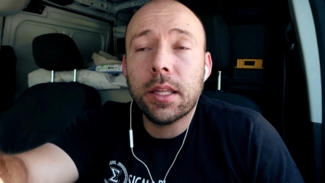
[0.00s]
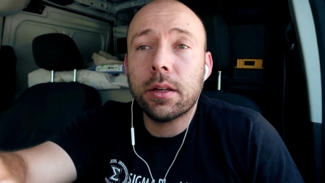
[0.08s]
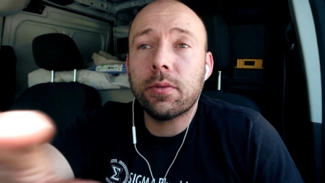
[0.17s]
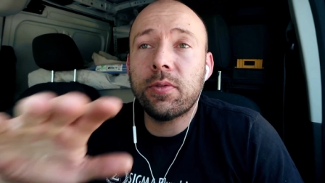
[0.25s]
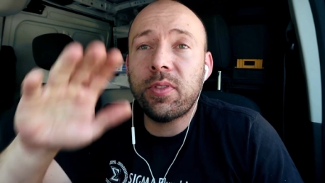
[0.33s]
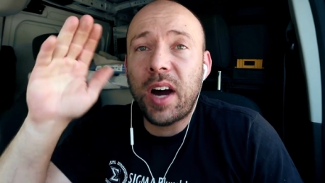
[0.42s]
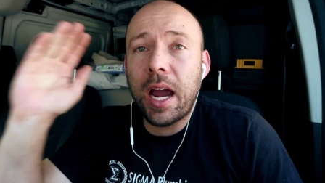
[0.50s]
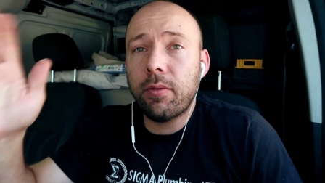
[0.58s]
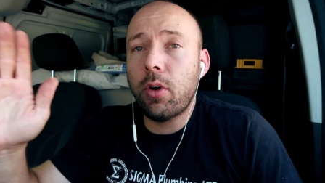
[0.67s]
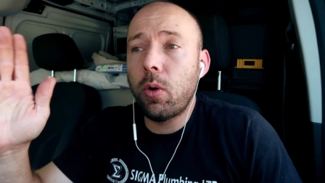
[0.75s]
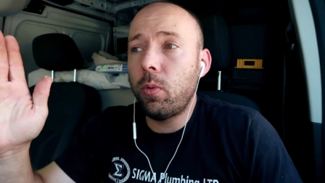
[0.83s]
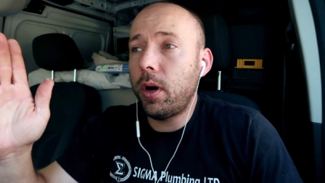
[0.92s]
and then
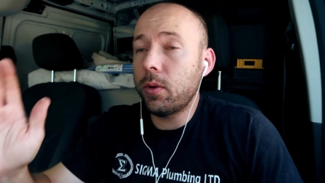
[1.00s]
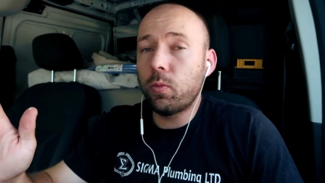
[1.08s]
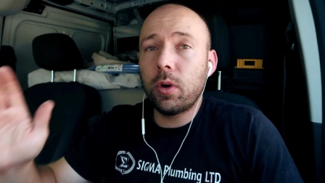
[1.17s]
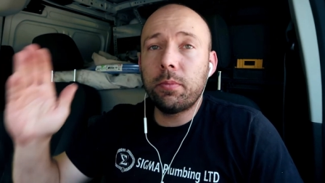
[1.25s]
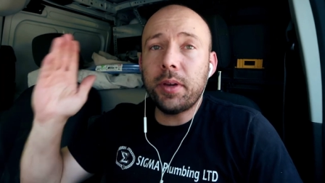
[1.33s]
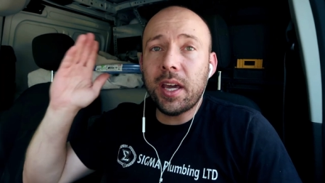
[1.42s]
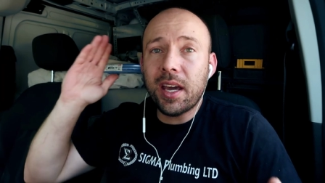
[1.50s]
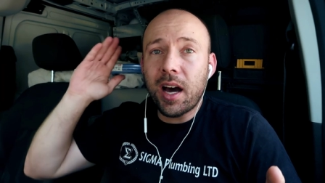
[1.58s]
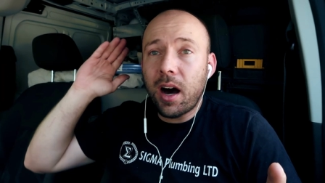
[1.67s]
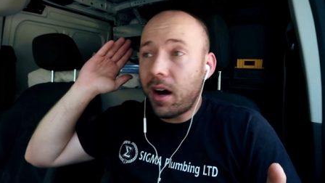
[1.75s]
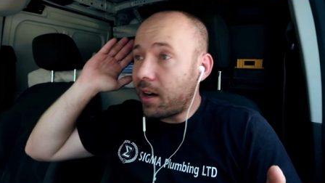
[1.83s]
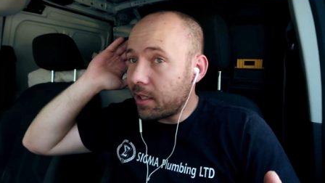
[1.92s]
501 will be
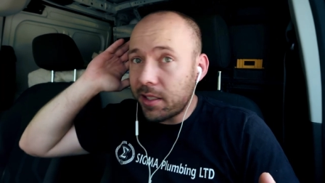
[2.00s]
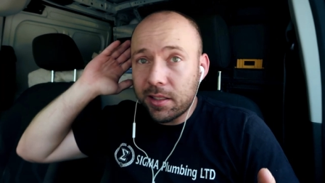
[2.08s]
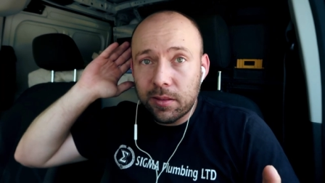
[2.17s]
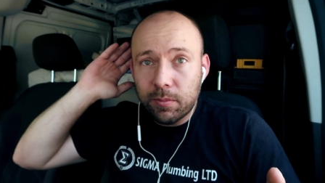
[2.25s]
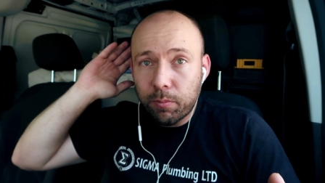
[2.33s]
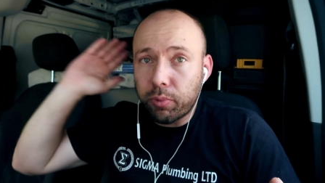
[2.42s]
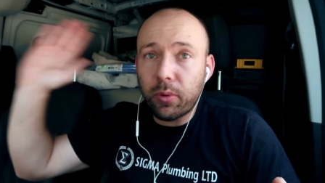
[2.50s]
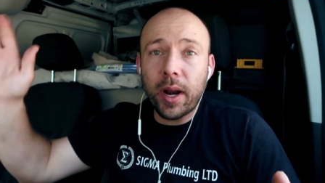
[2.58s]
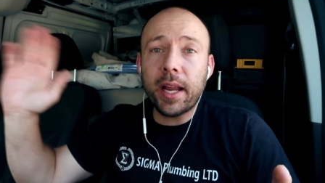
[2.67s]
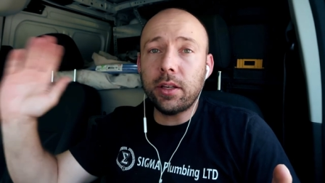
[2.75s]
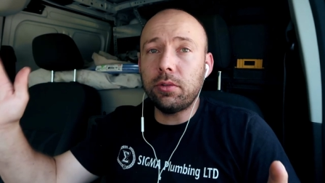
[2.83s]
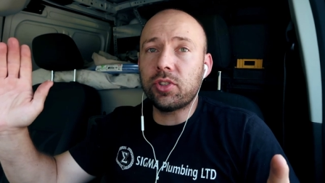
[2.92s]
a
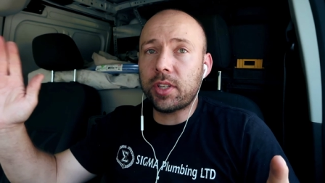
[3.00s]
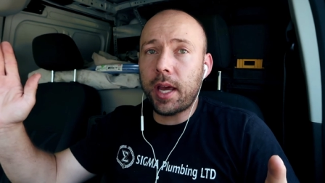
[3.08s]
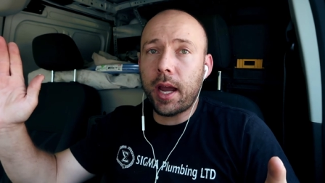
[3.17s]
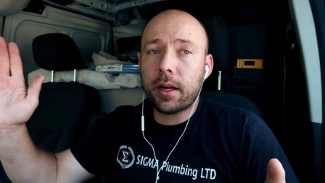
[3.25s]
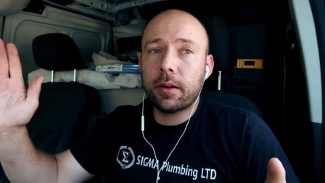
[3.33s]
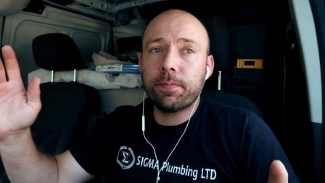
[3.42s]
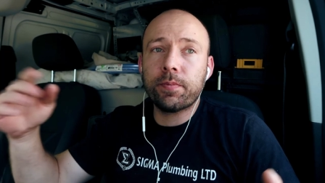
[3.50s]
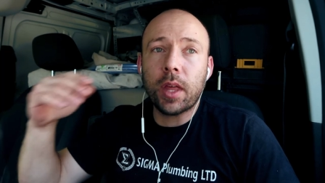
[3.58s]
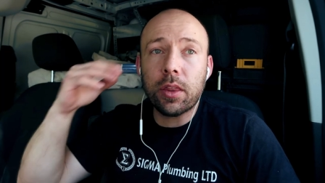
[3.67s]
brand new stack.